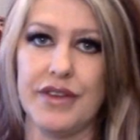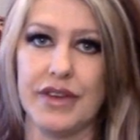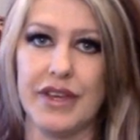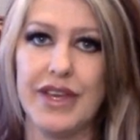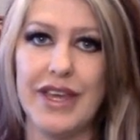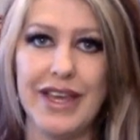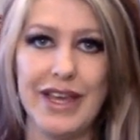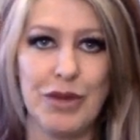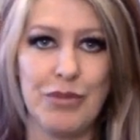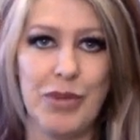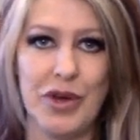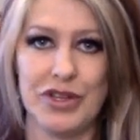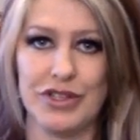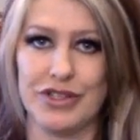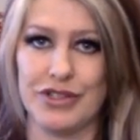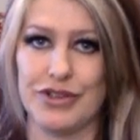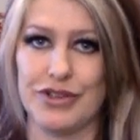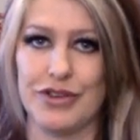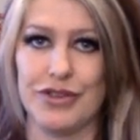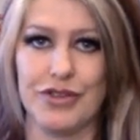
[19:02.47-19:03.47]
king
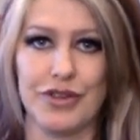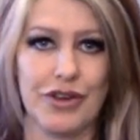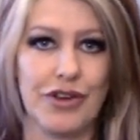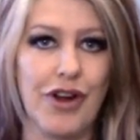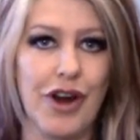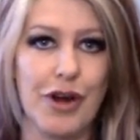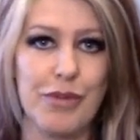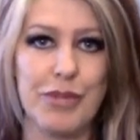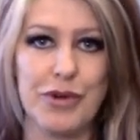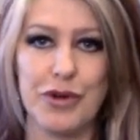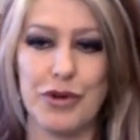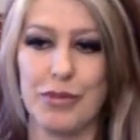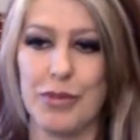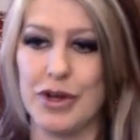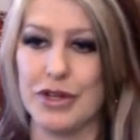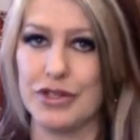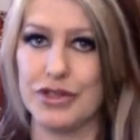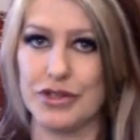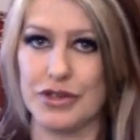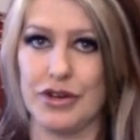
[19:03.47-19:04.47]
monster, the carpenter
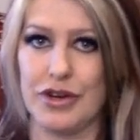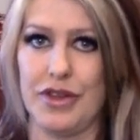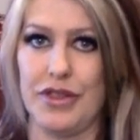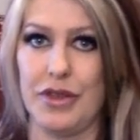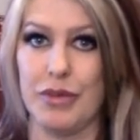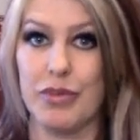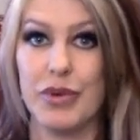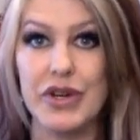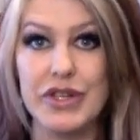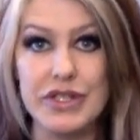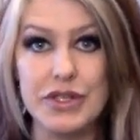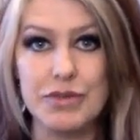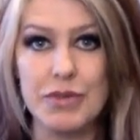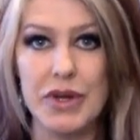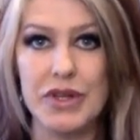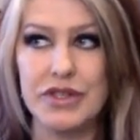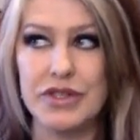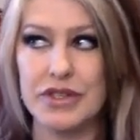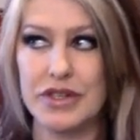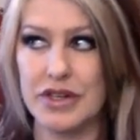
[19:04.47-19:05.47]
monster, and the prince
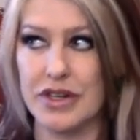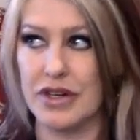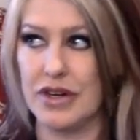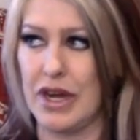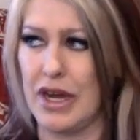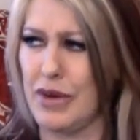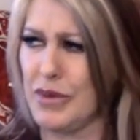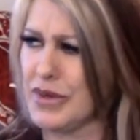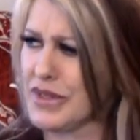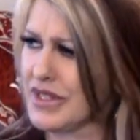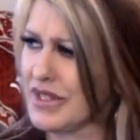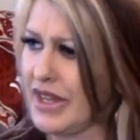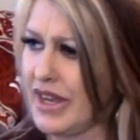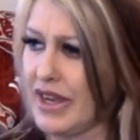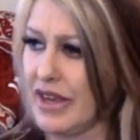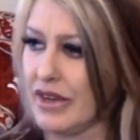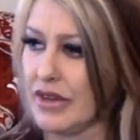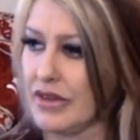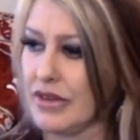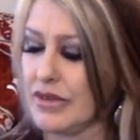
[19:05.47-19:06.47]
monster, I was
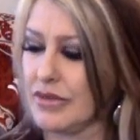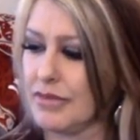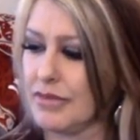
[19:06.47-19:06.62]
like,